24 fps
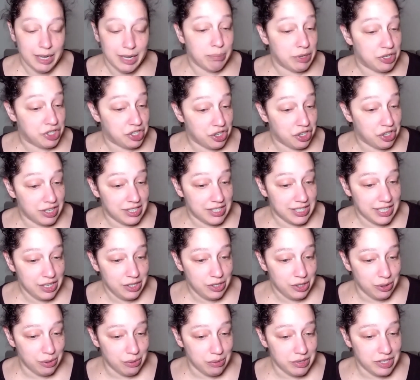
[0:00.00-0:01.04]
Be sure to stay
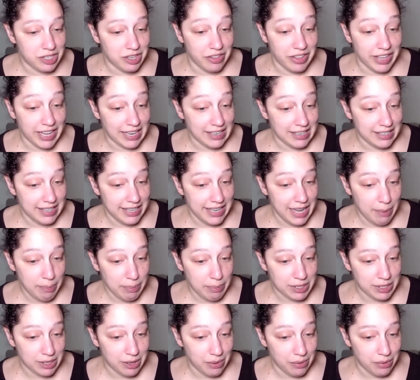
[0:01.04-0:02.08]
tuned till the end of the
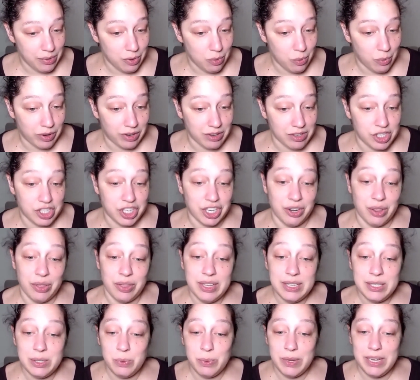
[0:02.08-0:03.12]
episode, where I'll share
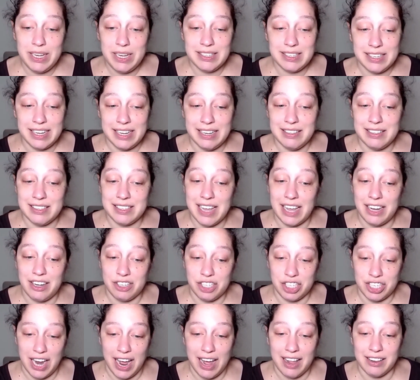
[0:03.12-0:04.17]
this week's Insider
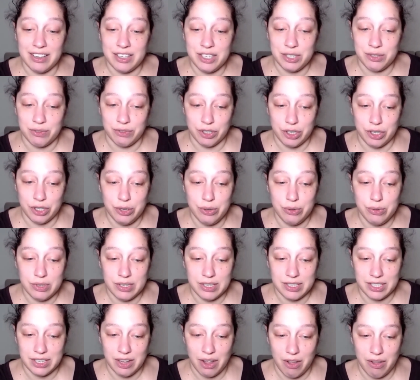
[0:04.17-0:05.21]
Challenge for you to
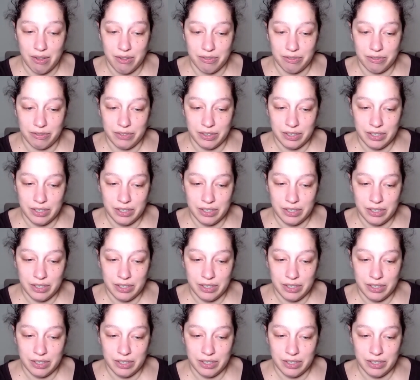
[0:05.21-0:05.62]
solve.